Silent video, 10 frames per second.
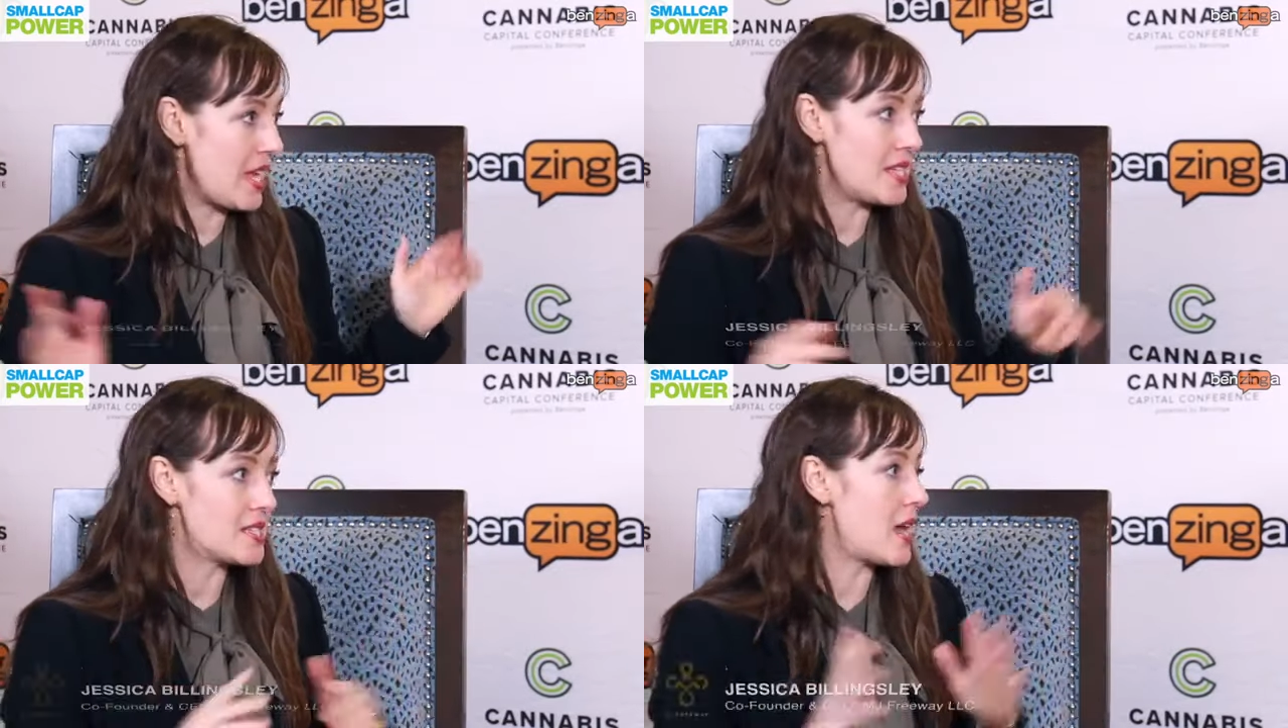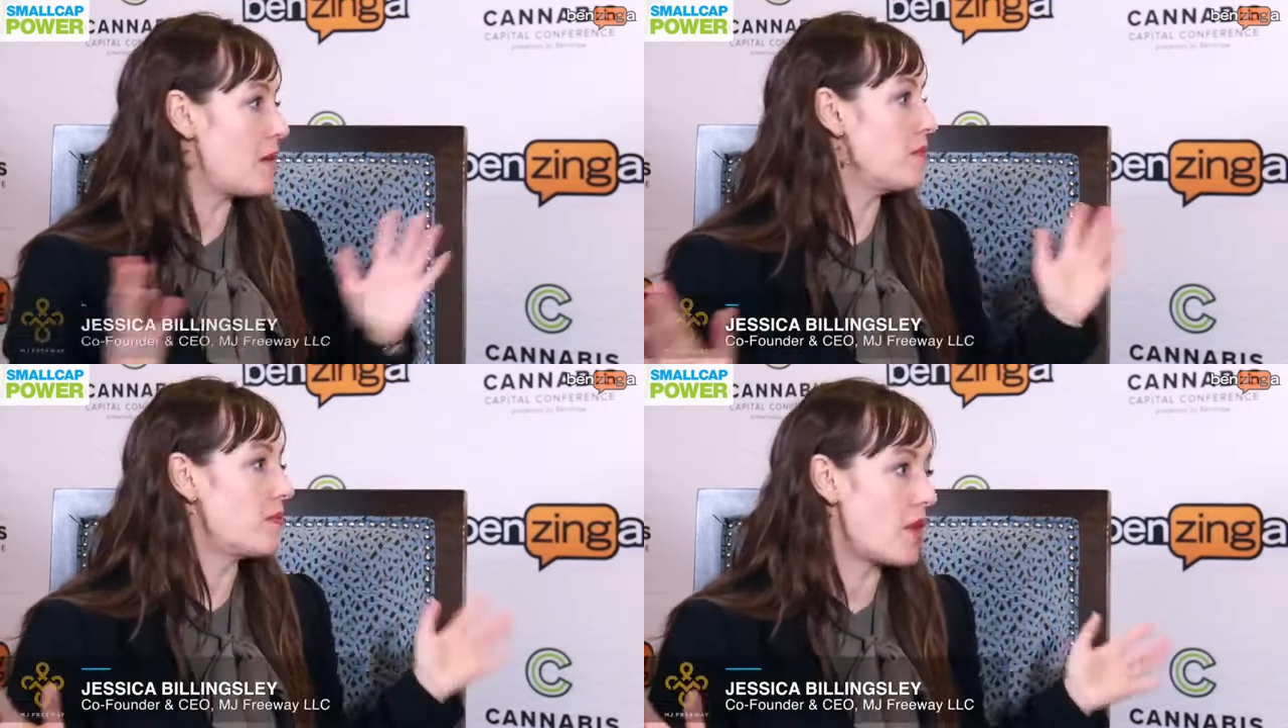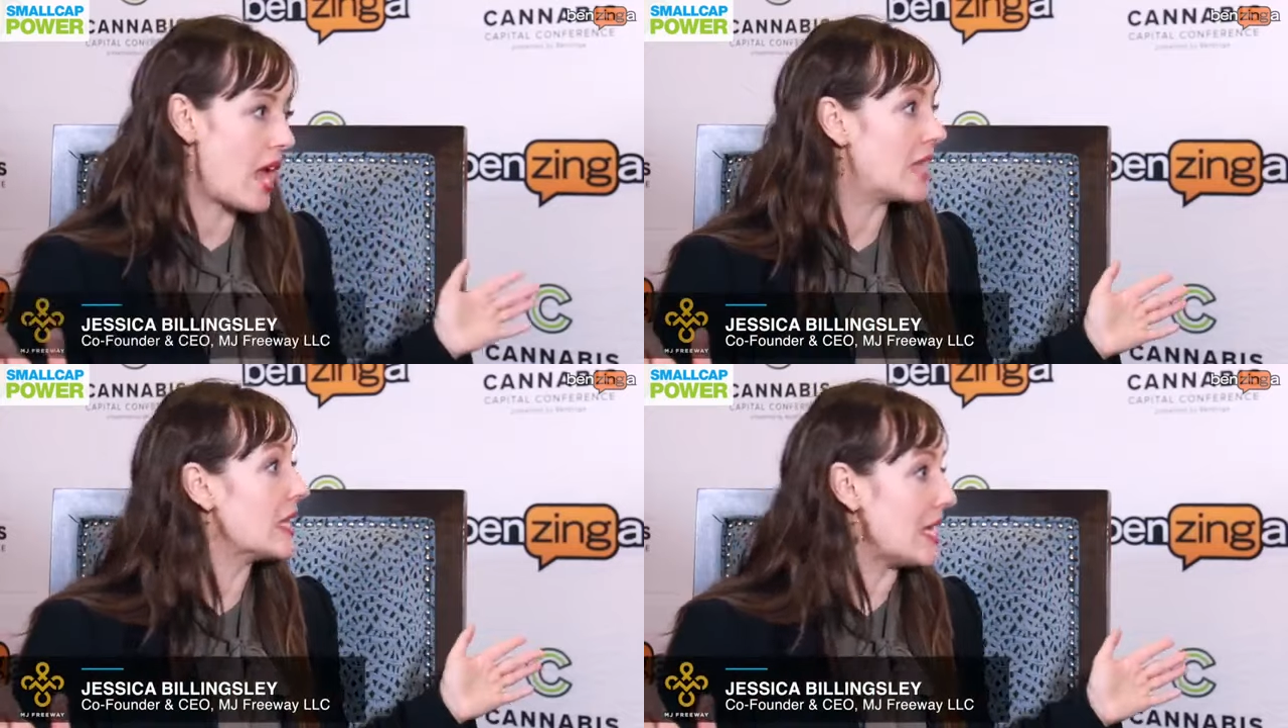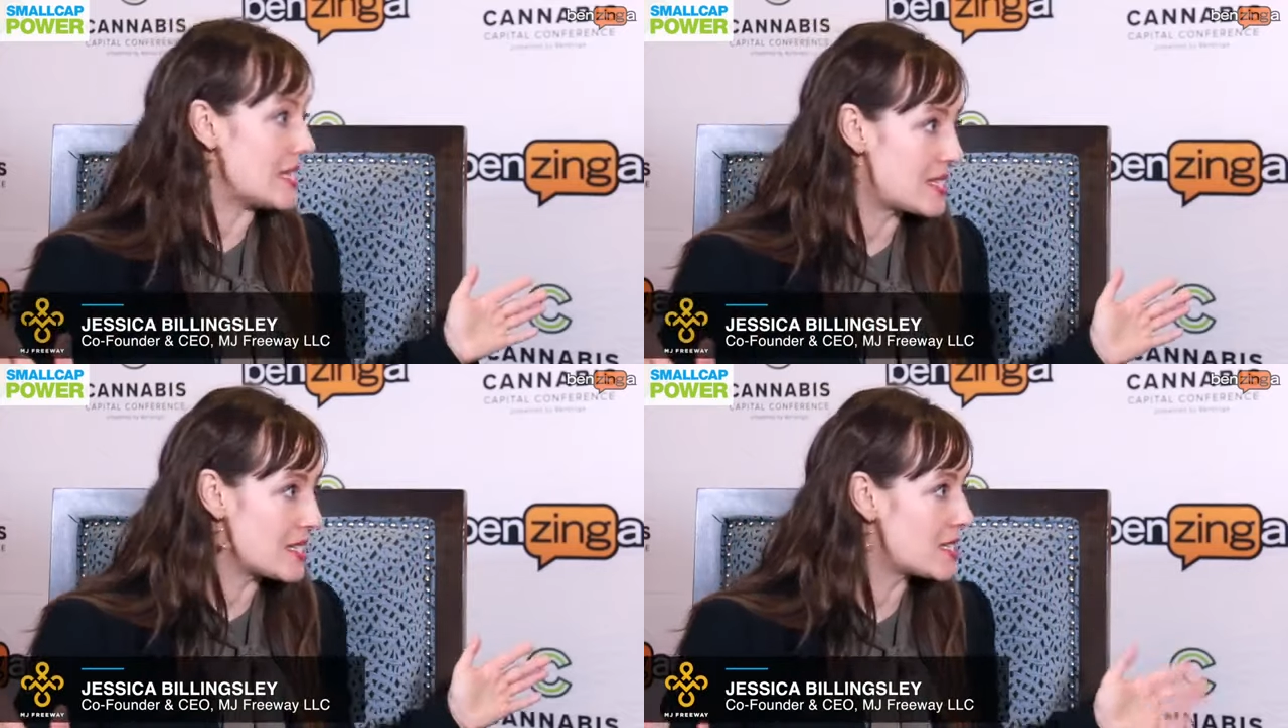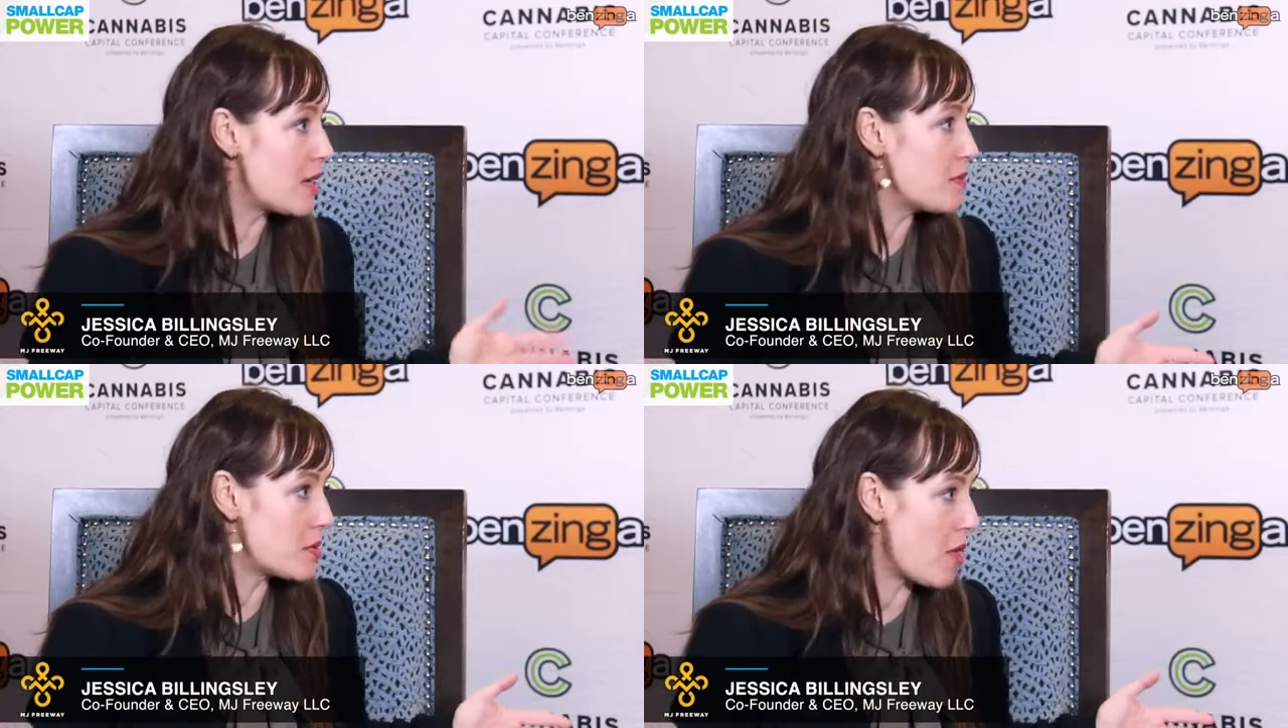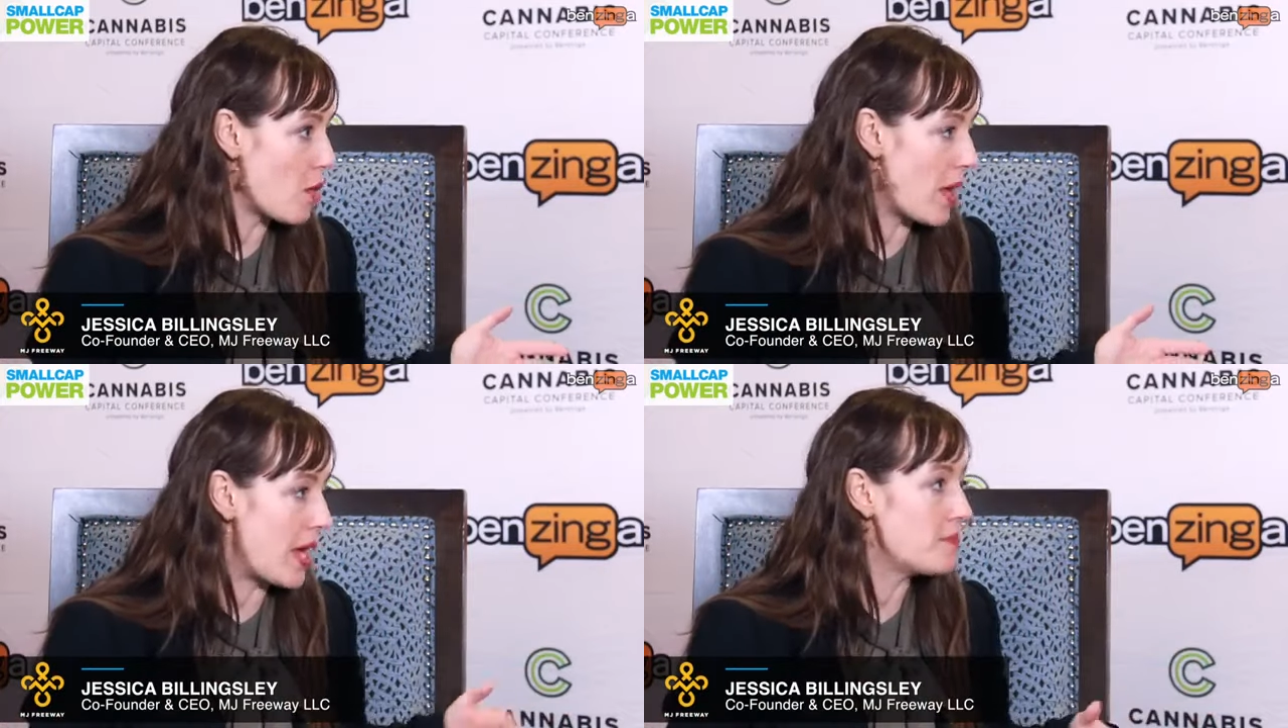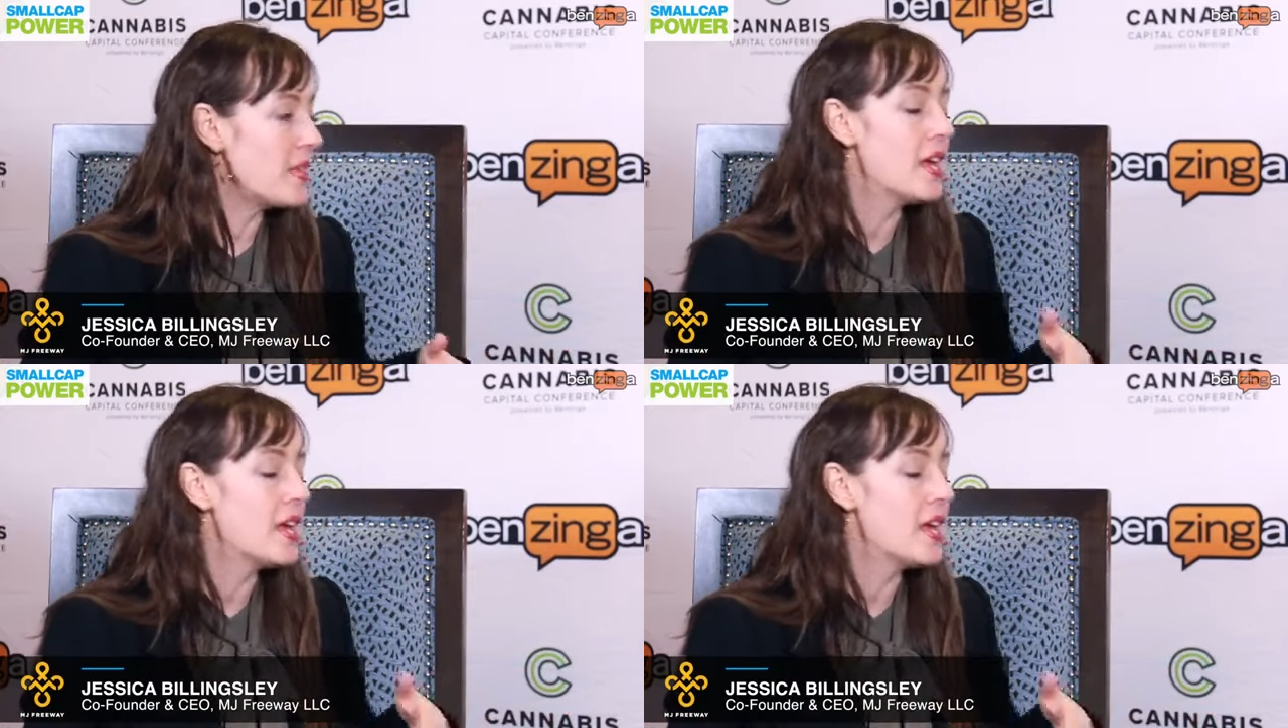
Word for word: in some, at least in some small way.